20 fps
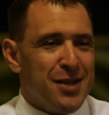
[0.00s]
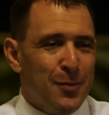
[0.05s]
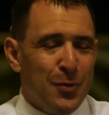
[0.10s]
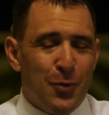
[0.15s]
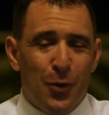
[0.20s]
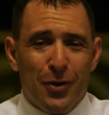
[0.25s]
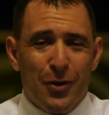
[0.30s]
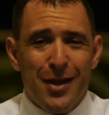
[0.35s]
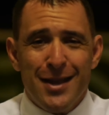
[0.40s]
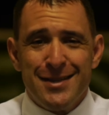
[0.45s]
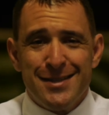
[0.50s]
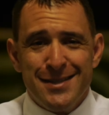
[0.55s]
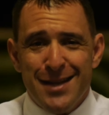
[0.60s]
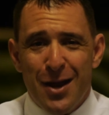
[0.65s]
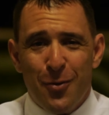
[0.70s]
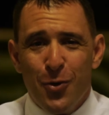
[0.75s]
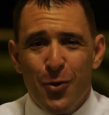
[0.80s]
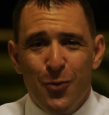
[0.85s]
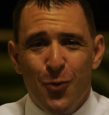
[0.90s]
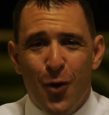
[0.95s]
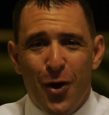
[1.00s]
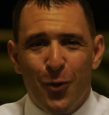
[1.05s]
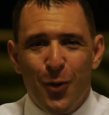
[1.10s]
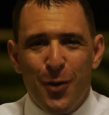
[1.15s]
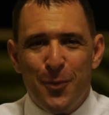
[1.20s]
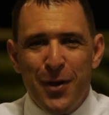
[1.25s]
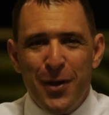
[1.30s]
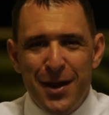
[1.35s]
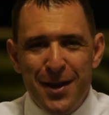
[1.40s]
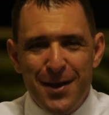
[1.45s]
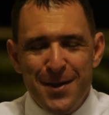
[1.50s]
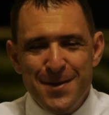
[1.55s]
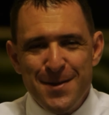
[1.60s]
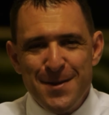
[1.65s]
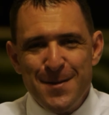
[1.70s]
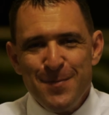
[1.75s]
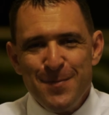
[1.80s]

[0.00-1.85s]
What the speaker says: Some of the lessons I wouldn't want to repeat,